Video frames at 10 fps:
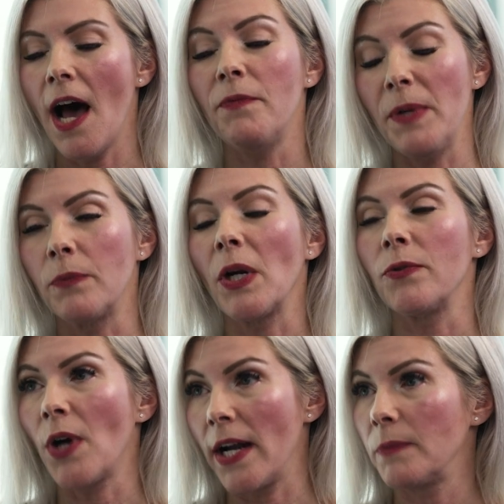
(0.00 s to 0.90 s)
have been
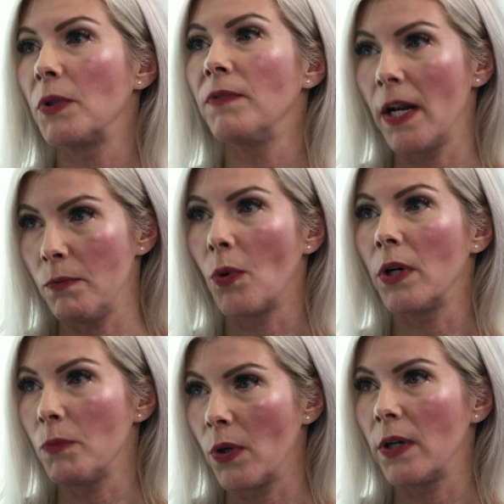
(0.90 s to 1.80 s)
around trying to provide
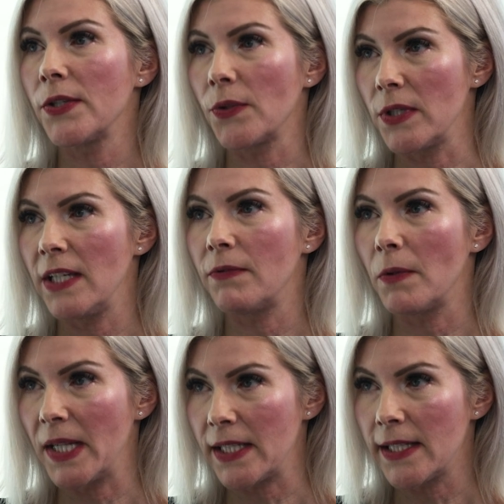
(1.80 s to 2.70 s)
more and more certainty
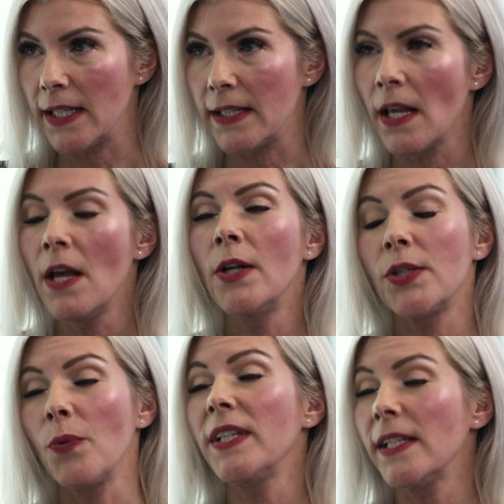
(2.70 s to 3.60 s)
for businesses.
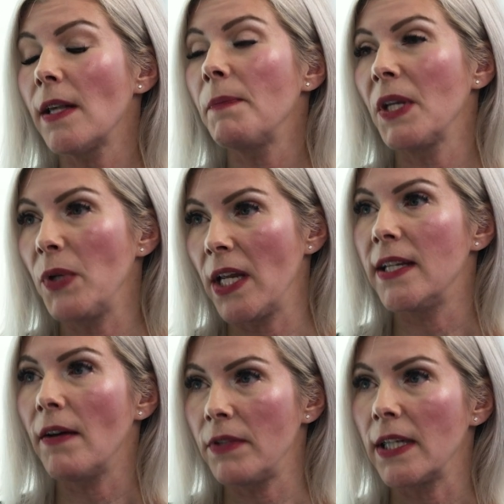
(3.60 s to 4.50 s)
So this is something we
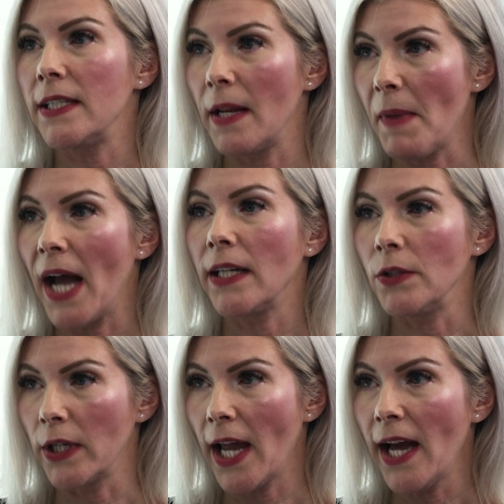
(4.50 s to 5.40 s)
can definitely take back
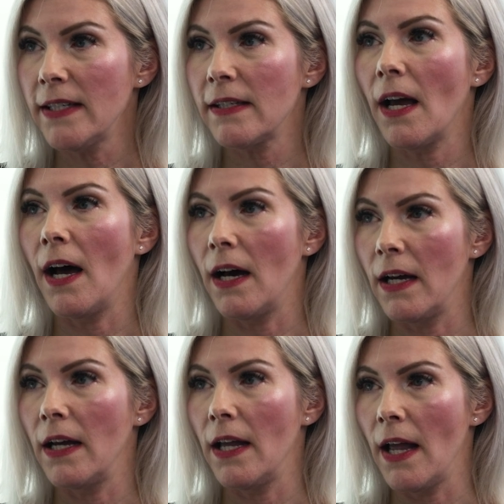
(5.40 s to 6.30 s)
and look at.
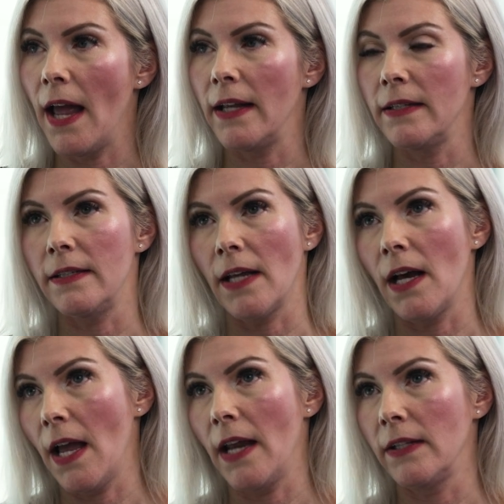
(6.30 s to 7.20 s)
And
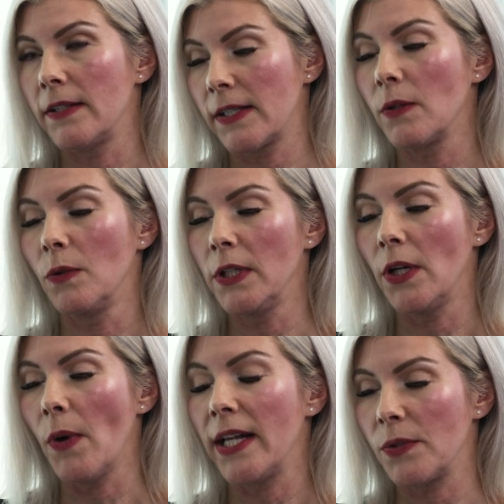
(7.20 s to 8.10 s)
it's,
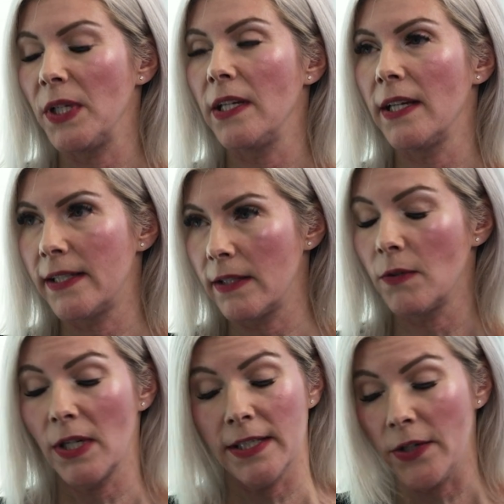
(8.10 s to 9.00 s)
as we
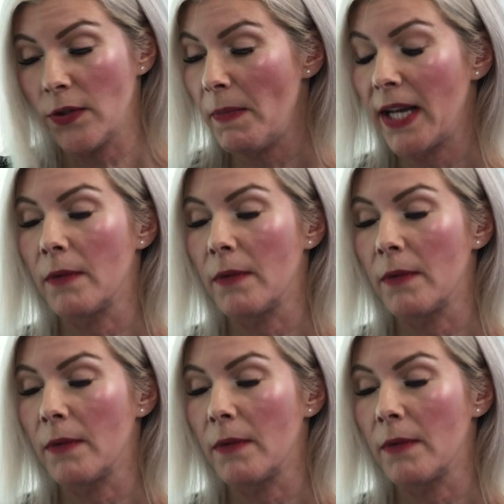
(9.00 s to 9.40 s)
continue to